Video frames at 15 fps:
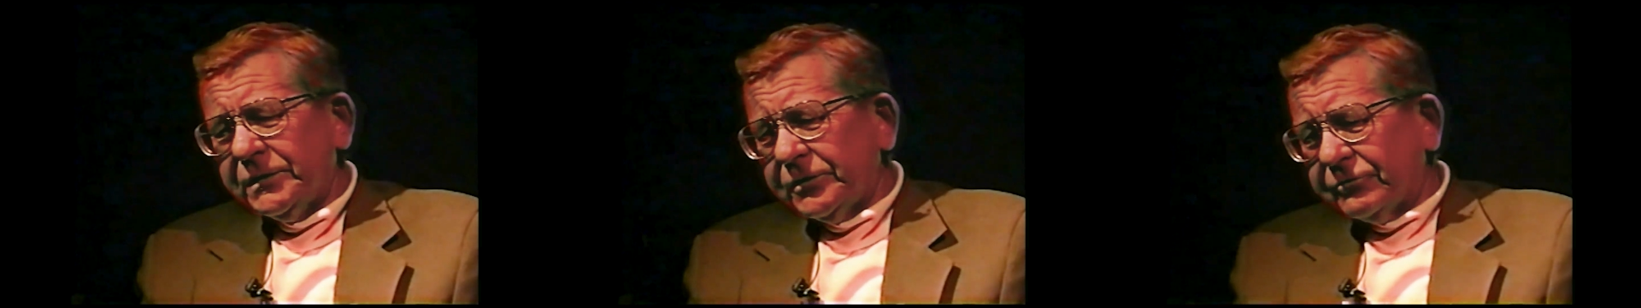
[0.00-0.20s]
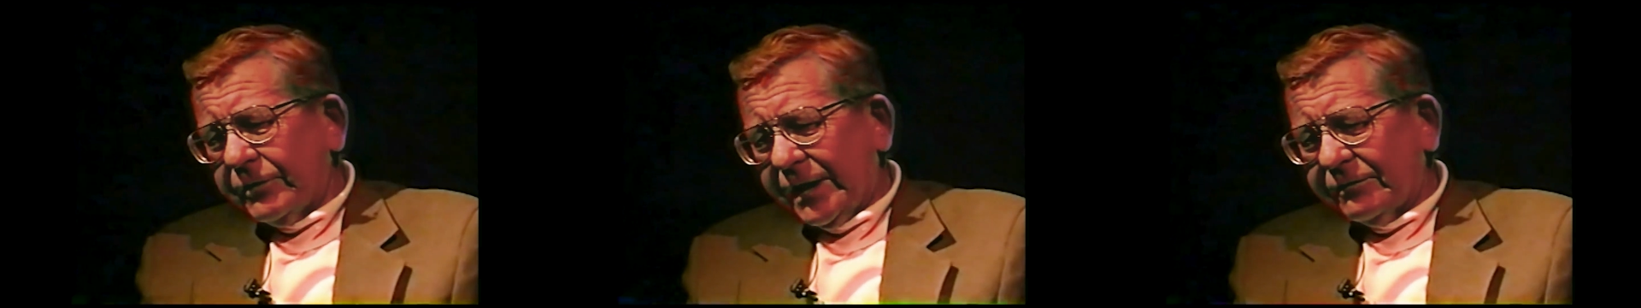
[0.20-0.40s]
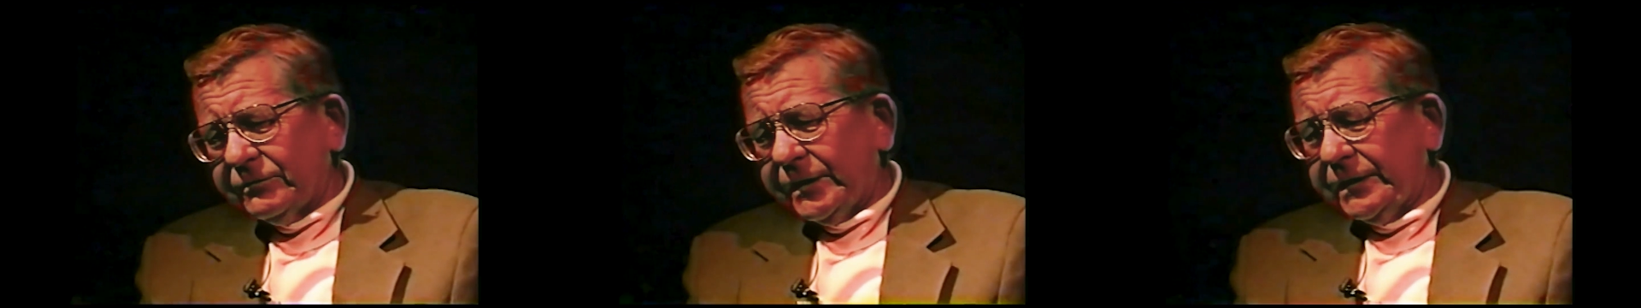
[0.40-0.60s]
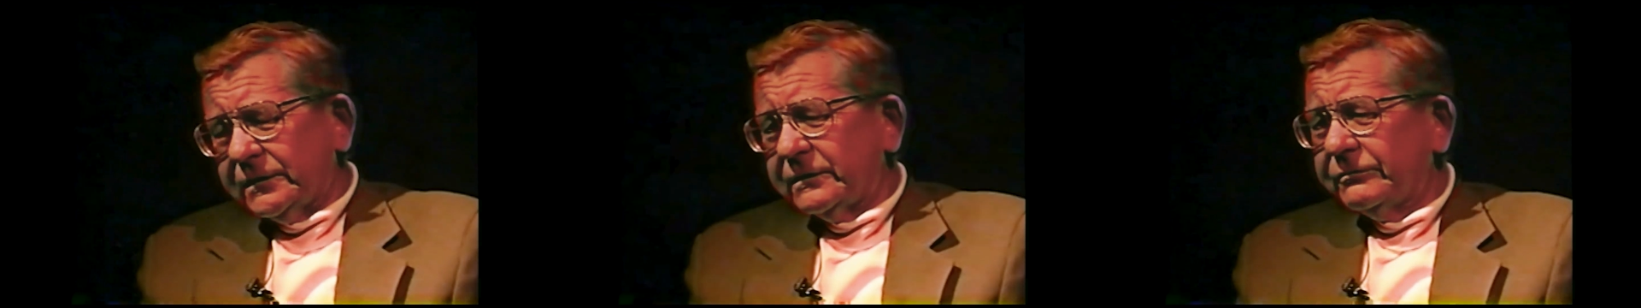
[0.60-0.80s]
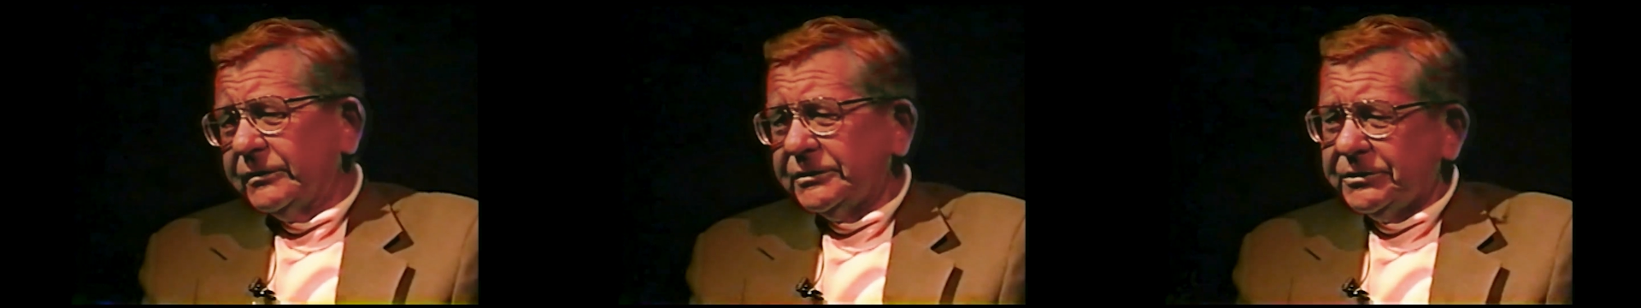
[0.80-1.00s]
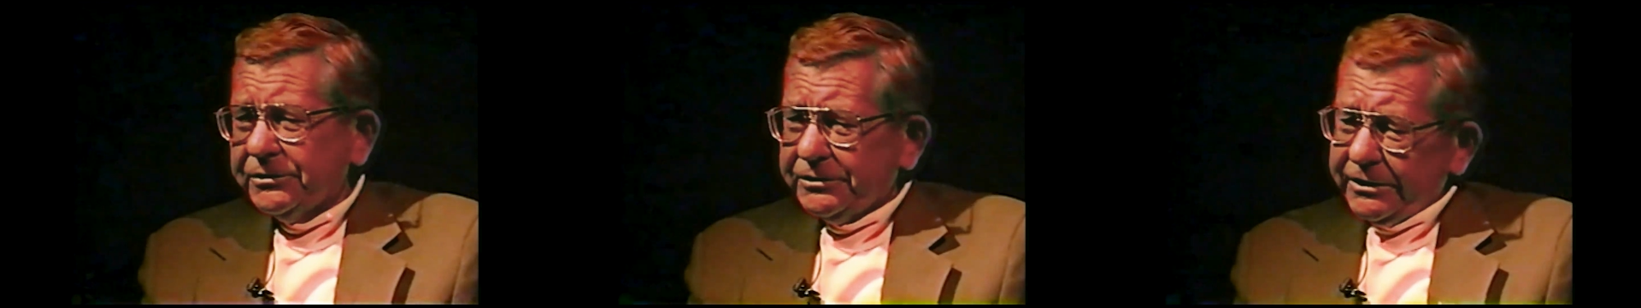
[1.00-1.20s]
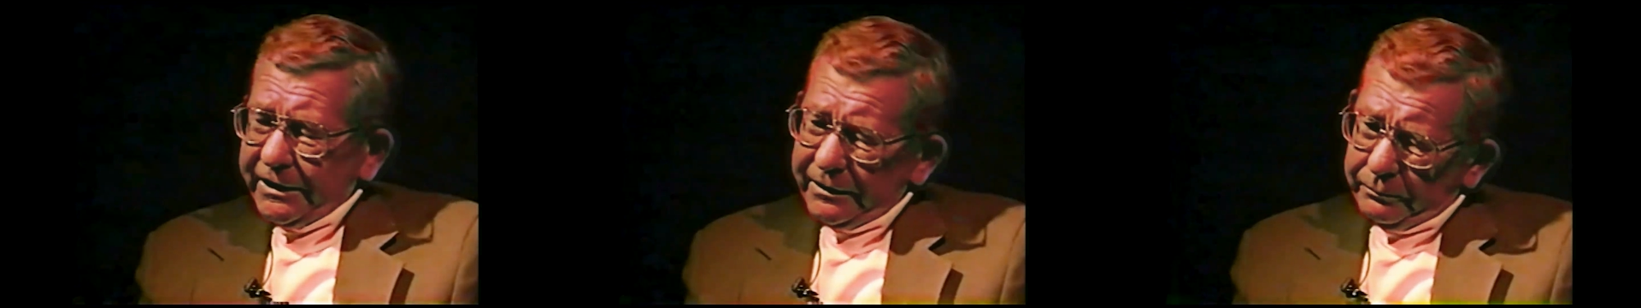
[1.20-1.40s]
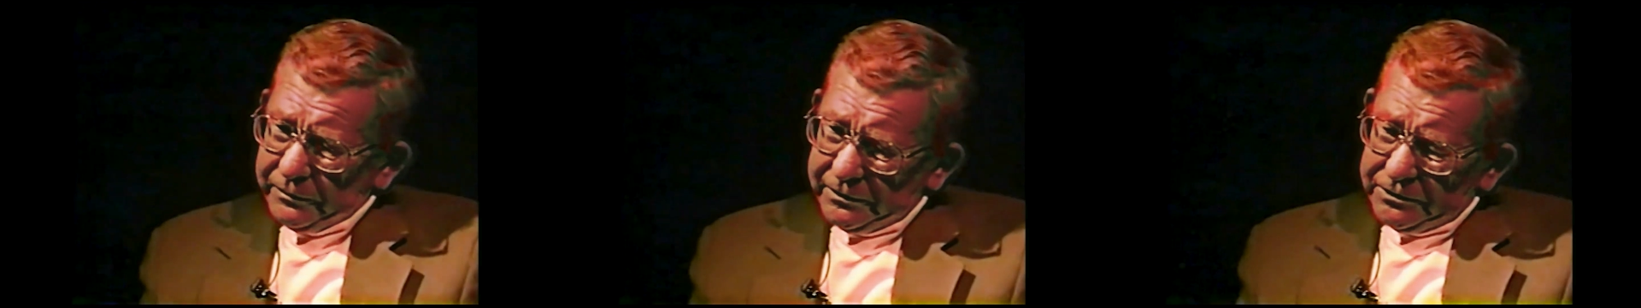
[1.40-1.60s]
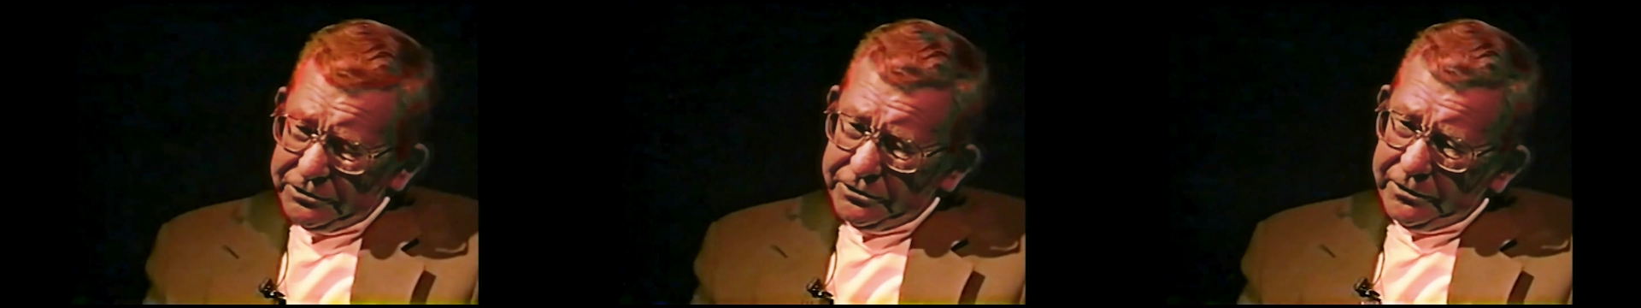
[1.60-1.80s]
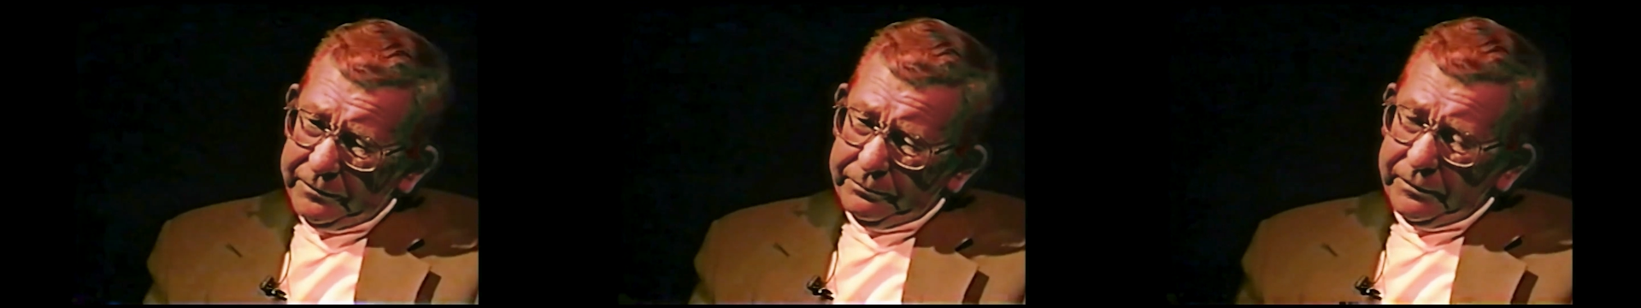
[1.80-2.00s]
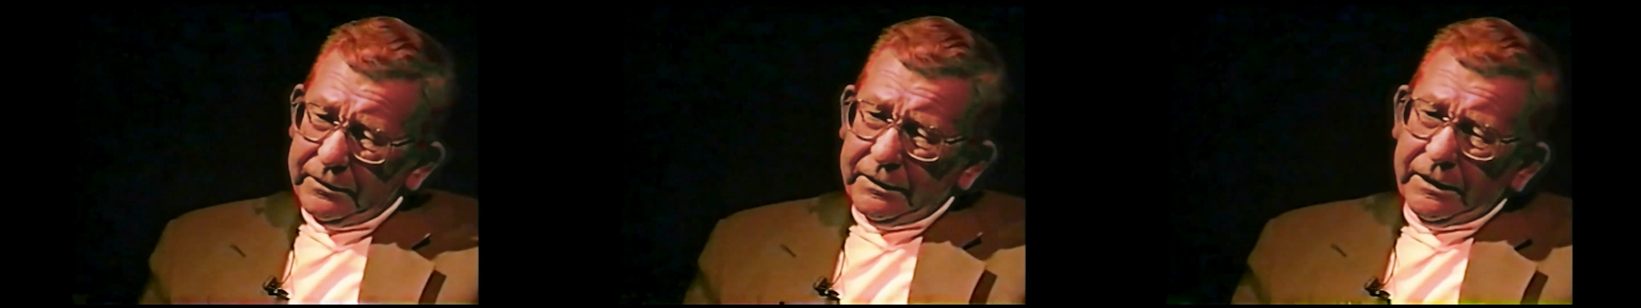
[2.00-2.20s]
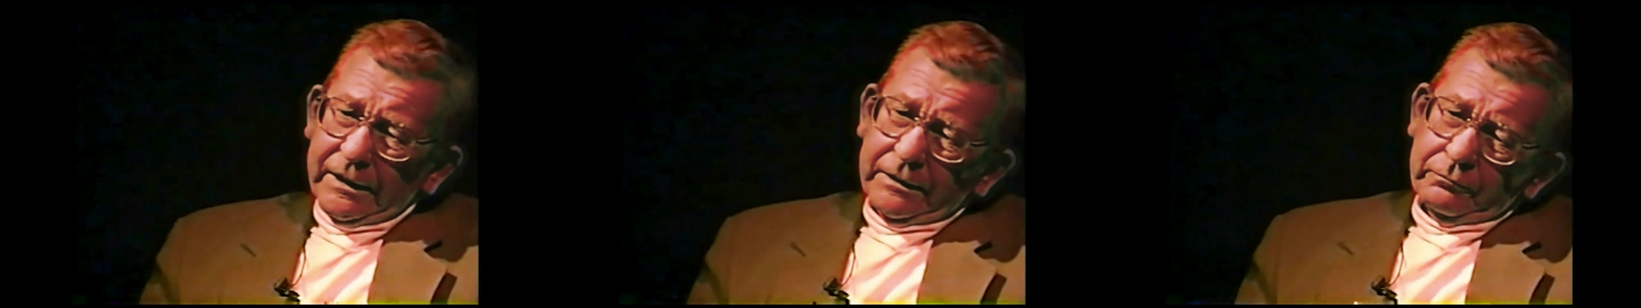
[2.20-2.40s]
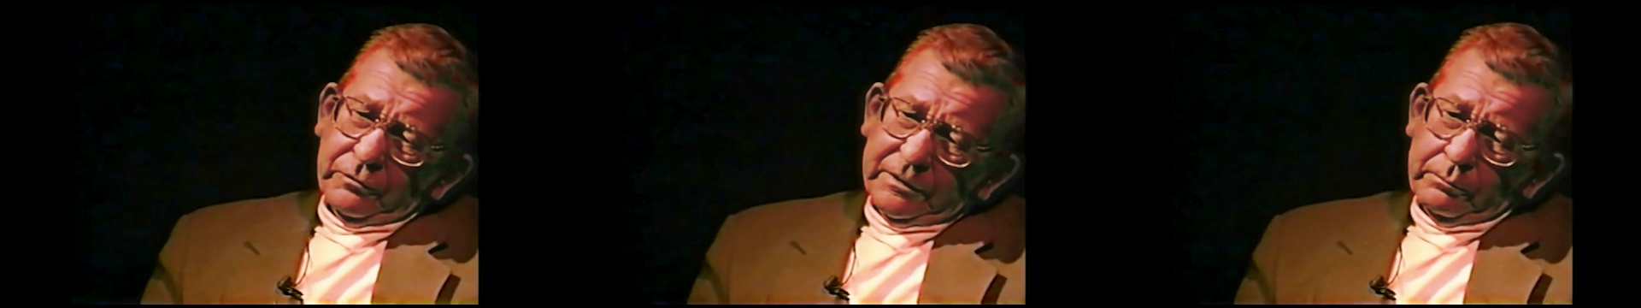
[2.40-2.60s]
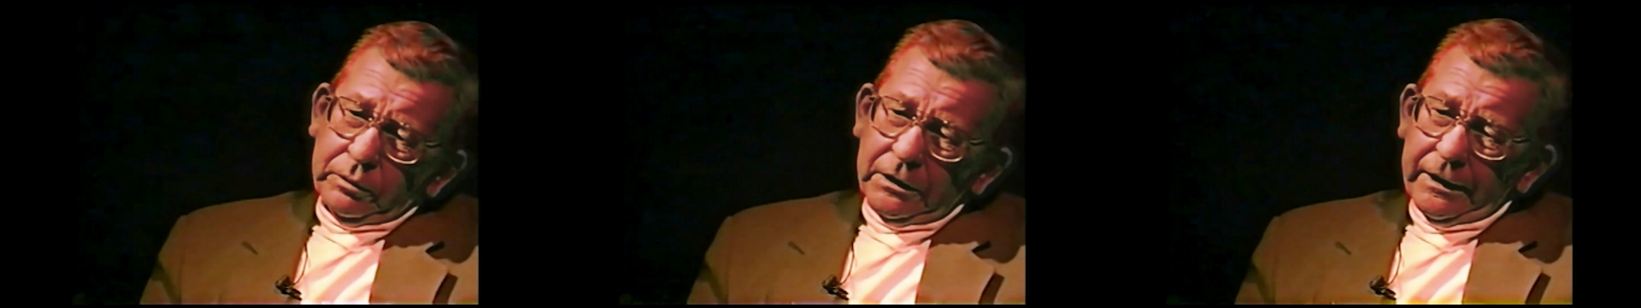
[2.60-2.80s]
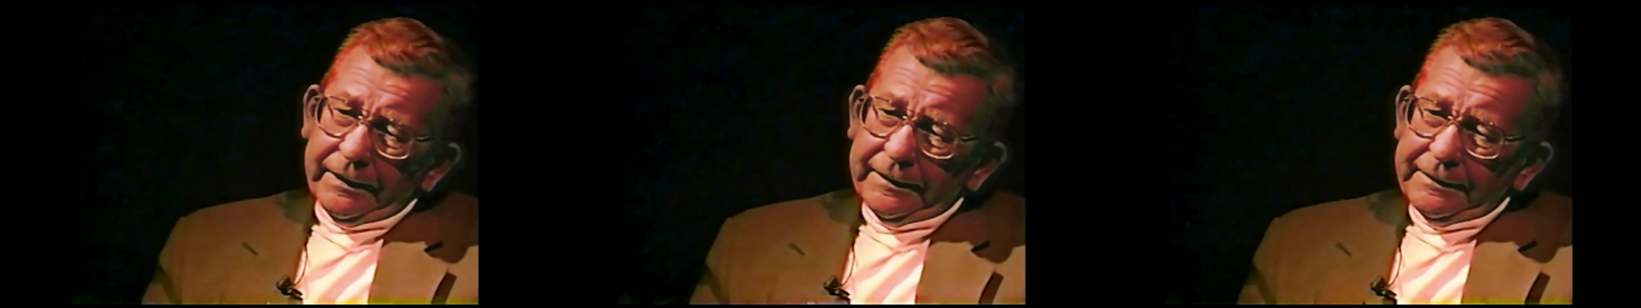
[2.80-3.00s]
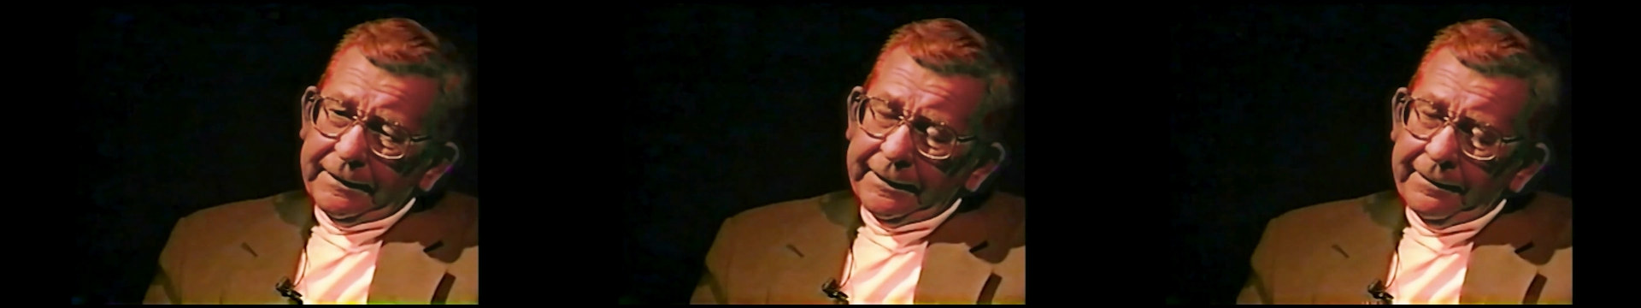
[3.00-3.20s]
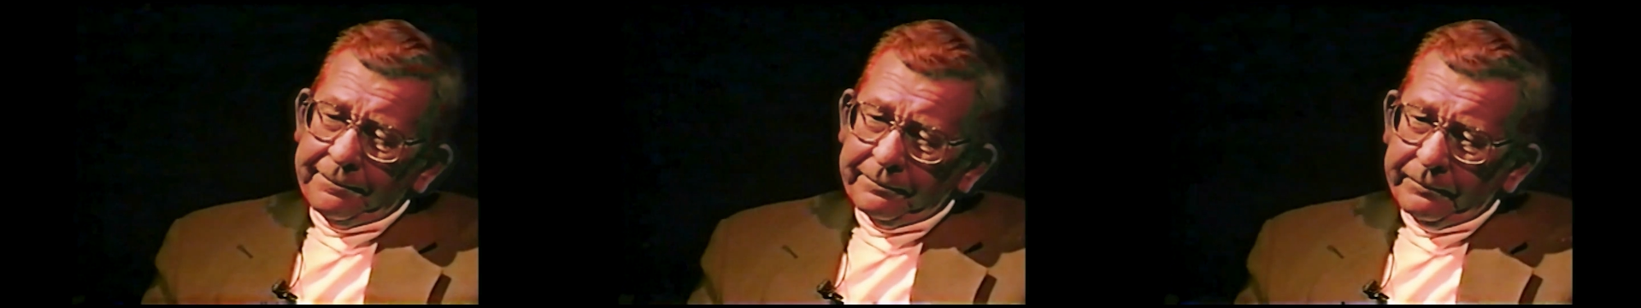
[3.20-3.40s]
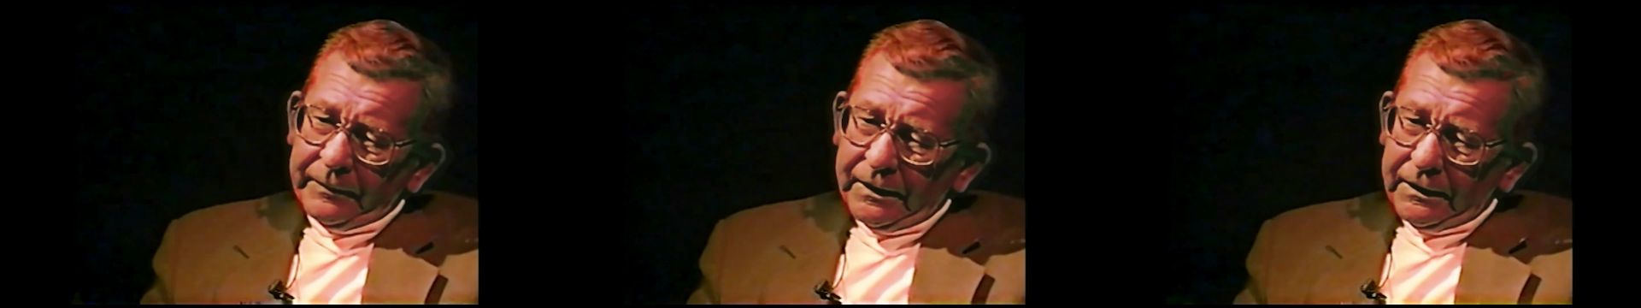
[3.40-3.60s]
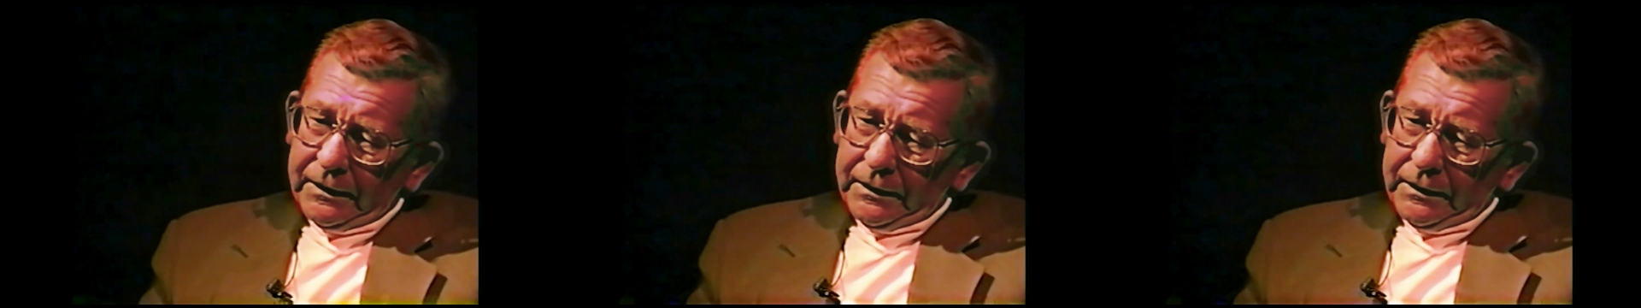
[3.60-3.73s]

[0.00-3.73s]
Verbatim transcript: We won the traveling division championship, and we played